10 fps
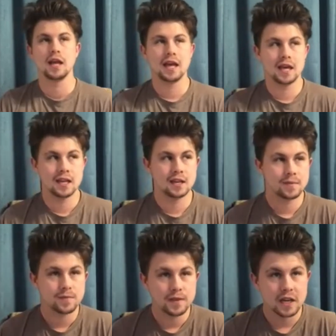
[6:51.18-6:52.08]

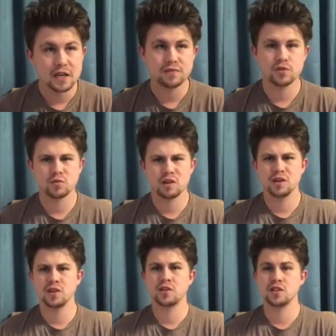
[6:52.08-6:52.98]
And after a while,
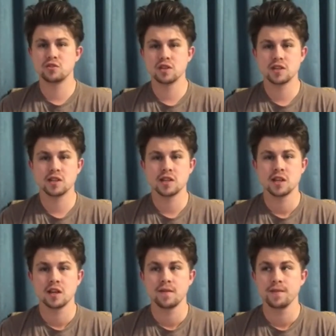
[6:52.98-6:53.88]
you know, I took it.
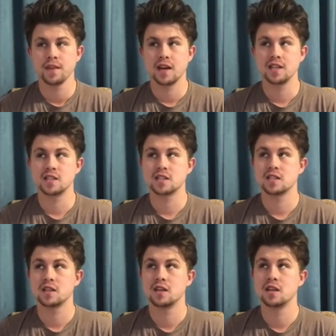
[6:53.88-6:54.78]
I
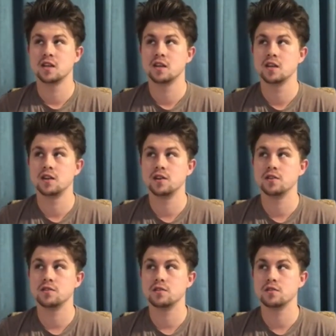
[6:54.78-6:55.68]
just, you know,
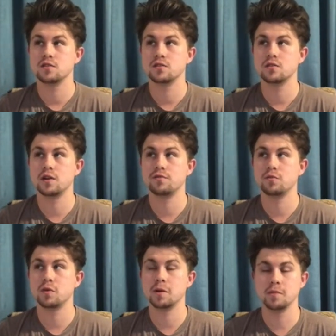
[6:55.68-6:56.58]
stood up for
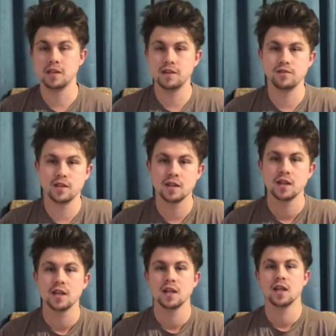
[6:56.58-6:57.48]
what I believe in.
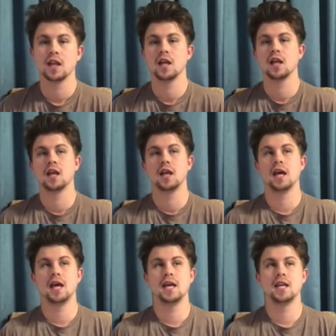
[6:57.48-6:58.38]

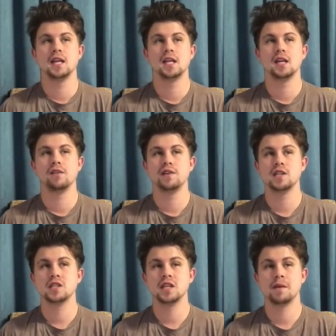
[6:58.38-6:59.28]
And
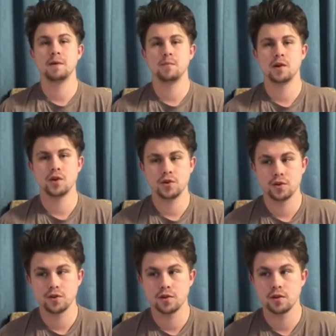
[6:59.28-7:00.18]
eventually I made my
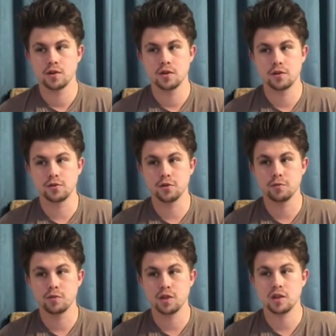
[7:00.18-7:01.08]
own group
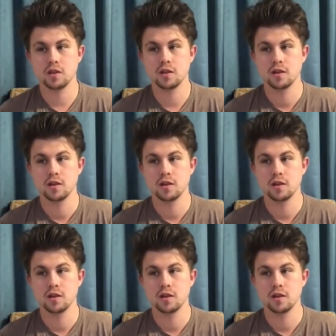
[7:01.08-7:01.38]
with